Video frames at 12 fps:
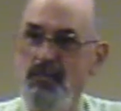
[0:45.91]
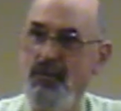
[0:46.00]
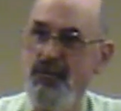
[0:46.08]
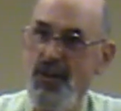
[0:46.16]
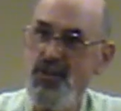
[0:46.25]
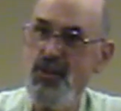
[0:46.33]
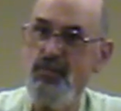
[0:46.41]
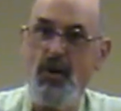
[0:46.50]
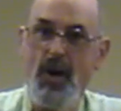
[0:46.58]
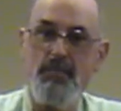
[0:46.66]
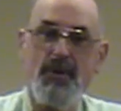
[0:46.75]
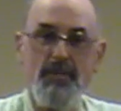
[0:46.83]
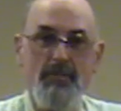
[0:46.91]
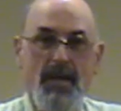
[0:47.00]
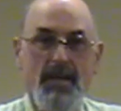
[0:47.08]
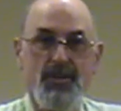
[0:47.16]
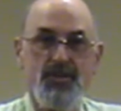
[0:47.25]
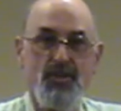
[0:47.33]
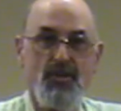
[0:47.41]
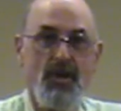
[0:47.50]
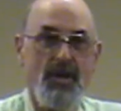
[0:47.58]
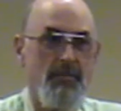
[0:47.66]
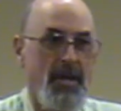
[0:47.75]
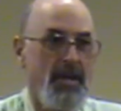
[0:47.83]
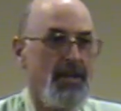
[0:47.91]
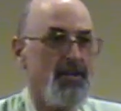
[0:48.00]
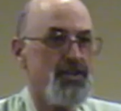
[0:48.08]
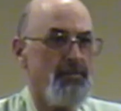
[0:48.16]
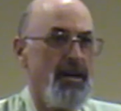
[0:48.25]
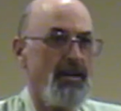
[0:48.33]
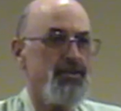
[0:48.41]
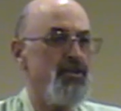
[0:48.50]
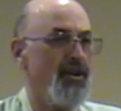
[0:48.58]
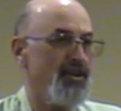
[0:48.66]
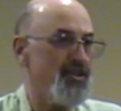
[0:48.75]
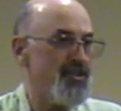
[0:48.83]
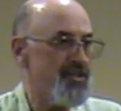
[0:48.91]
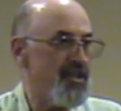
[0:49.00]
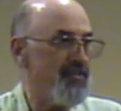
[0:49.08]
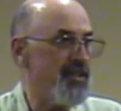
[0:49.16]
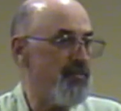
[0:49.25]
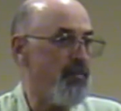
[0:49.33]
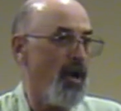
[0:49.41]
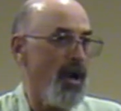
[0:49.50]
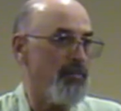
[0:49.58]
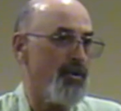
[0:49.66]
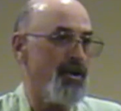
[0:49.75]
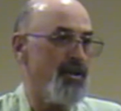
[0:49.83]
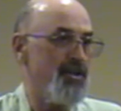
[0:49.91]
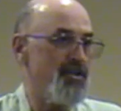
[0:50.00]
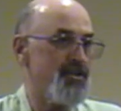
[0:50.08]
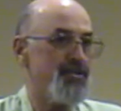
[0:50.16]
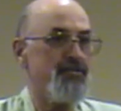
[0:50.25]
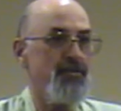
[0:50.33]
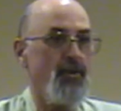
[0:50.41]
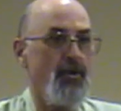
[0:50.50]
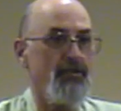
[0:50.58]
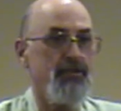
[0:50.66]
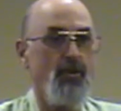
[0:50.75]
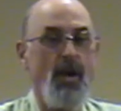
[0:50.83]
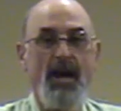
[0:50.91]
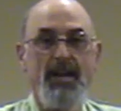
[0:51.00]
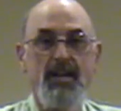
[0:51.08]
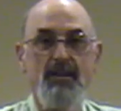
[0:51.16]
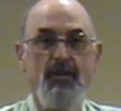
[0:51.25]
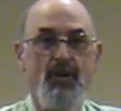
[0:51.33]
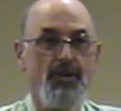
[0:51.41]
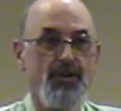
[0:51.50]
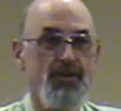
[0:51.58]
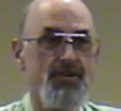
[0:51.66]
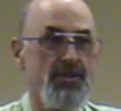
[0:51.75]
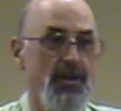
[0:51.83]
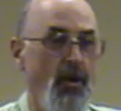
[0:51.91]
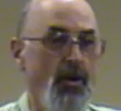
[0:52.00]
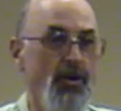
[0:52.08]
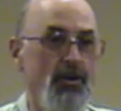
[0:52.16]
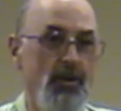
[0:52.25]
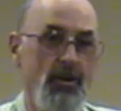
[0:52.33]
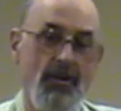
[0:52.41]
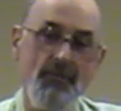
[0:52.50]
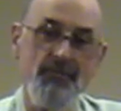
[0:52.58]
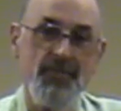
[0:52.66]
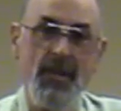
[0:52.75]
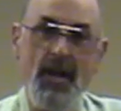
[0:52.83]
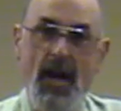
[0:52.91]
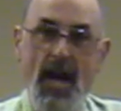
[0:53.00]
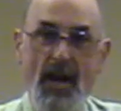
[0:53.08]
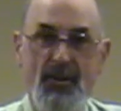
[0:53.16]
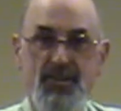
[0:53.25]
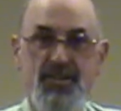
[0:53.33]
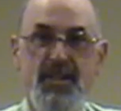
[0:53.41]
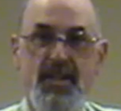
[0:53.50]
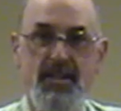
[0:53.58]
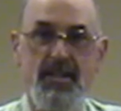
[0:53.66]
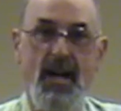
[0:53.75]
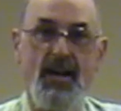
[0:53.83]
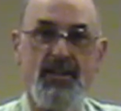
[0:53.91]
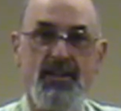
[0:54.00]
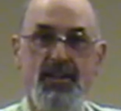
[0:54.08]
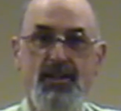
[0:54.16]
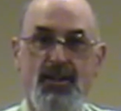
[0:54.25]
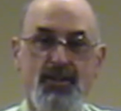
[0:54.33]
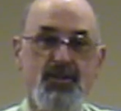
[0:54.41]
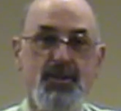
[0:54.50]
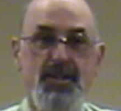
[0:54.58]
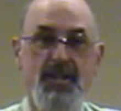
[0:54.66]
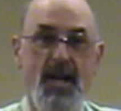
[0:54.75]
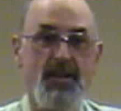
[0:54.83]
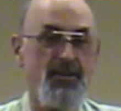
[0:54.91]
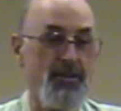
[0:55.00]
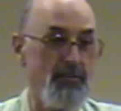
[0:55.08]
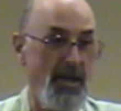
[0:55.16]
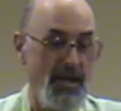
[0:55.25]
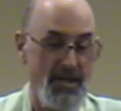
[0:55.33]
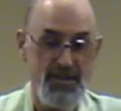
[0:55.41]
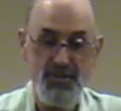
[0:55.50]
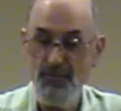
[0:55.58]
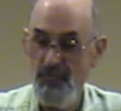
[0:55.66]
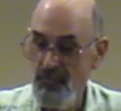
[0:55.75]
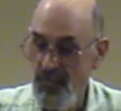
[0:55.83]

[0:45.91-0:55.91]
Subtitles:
professional property manager. I manage about 270 properties for a variety of owners, local, out of state, out of the country, out of the mines.